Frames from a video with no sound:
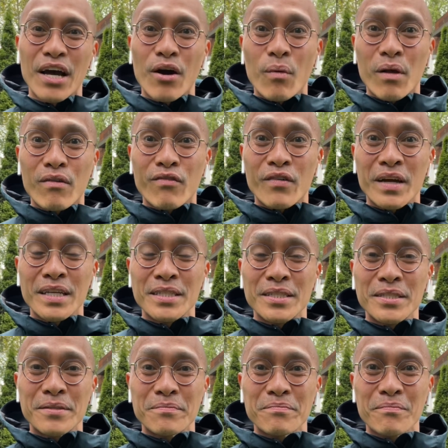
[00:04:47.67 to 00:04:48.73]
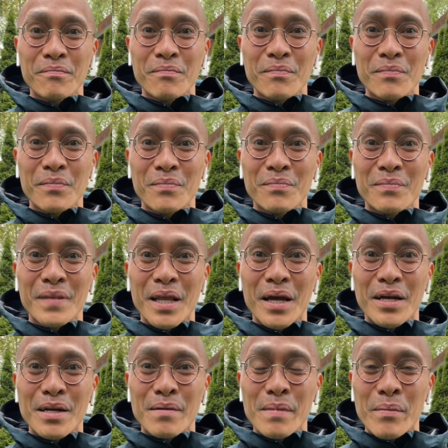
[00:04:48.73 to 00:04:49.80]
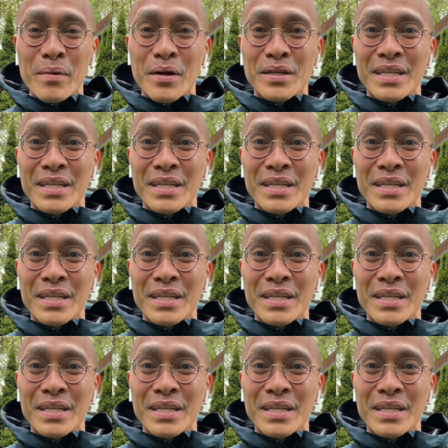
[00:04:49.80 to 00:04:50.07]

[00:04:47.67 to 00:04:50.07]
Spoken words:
Well, friends, remember